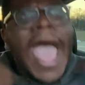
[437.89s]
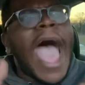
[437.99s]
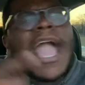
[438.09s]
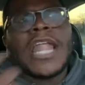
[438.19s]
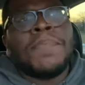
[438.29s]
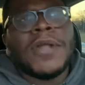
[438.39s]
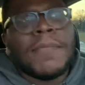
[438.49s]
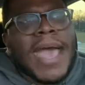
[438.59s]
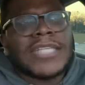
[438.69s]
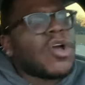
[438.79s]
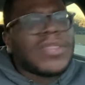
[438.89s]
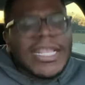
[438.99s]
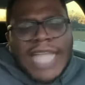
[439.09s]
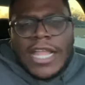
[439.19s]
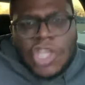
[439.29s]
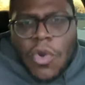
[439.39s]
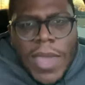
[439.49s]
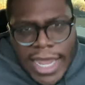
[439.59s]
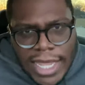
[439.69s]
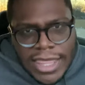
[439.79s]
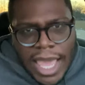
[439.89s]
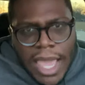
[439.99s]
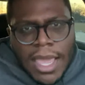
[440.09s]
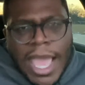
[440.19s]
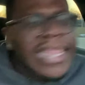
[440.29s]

I gotta put a mask on. That's not doing anything.